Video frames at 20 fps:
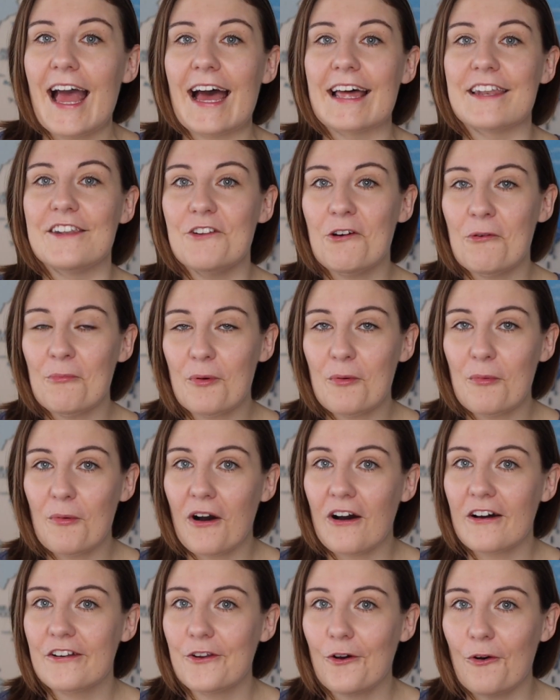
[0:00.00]
And number
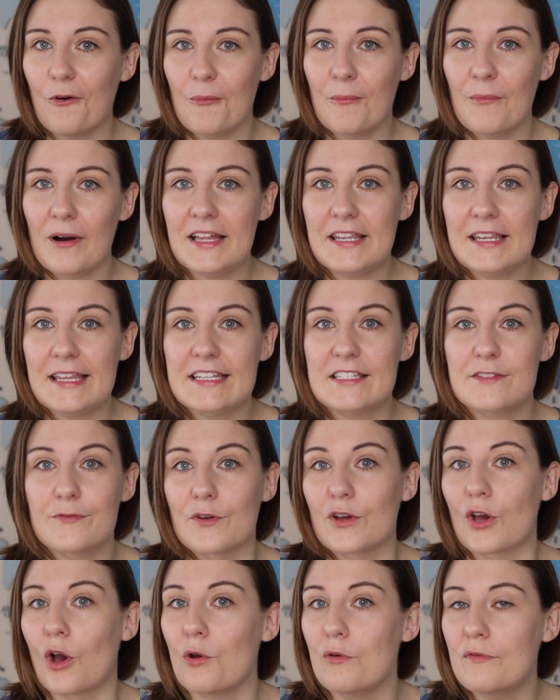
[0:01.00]
one on my list
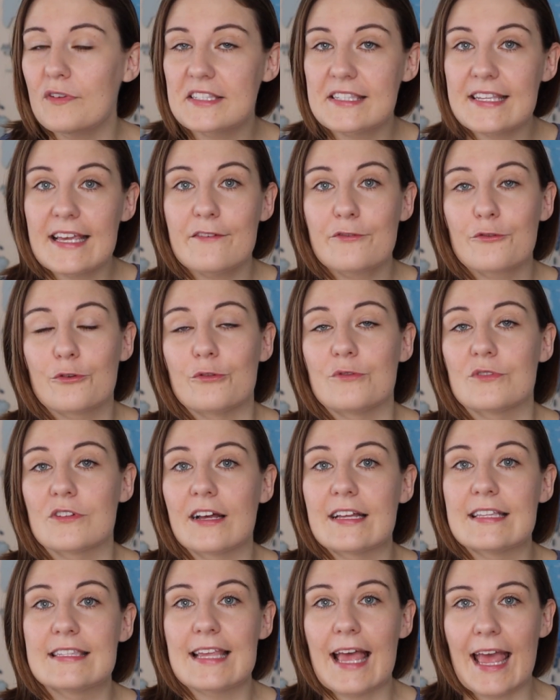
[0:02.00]
for COVID-safe cruise
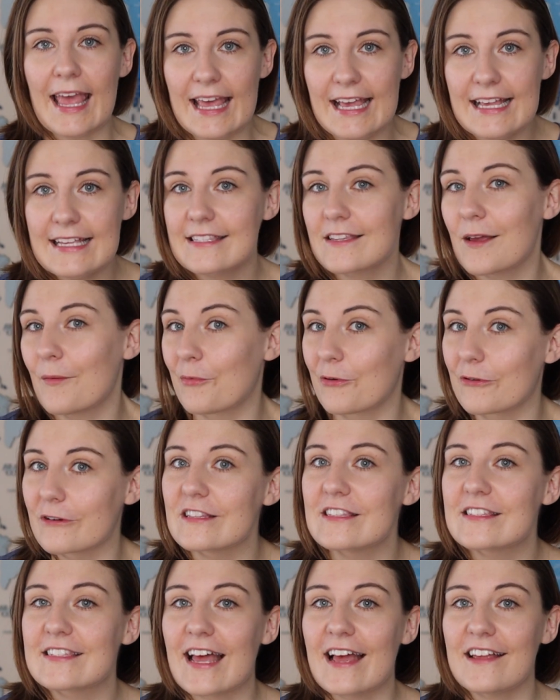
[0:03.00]
lines is
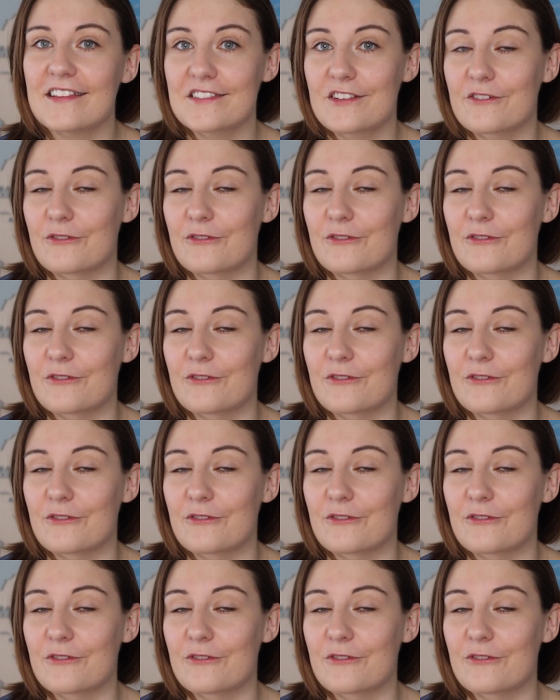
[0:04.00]
Princess